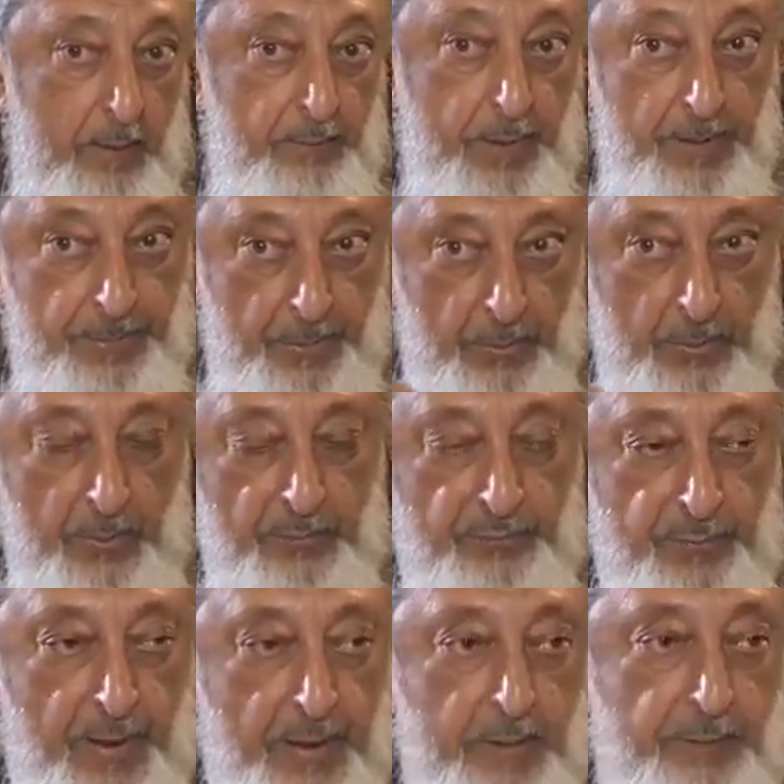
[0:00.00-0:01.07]
People will
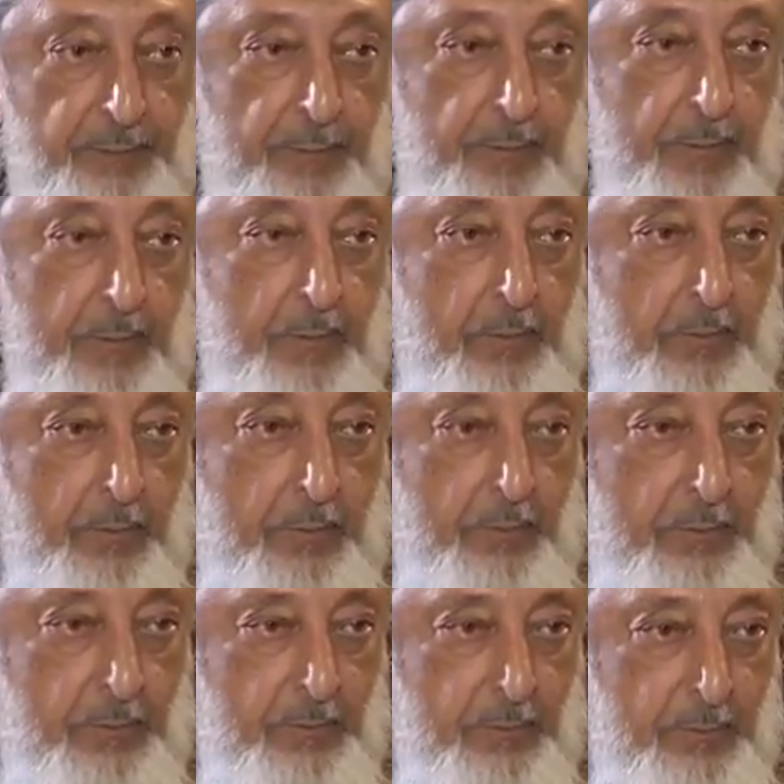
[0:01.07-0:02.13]
fight for the
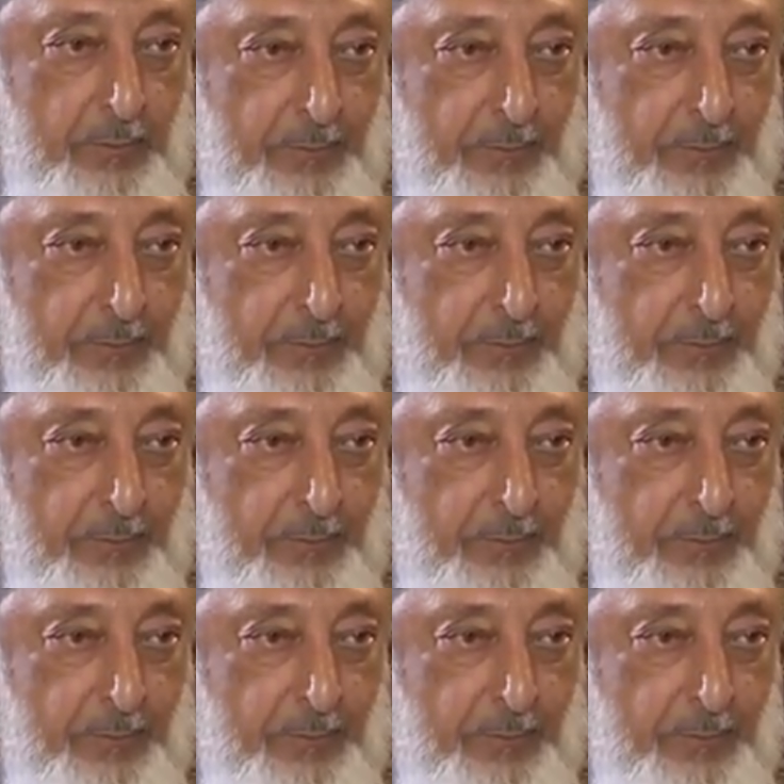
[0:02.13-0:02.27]
gold.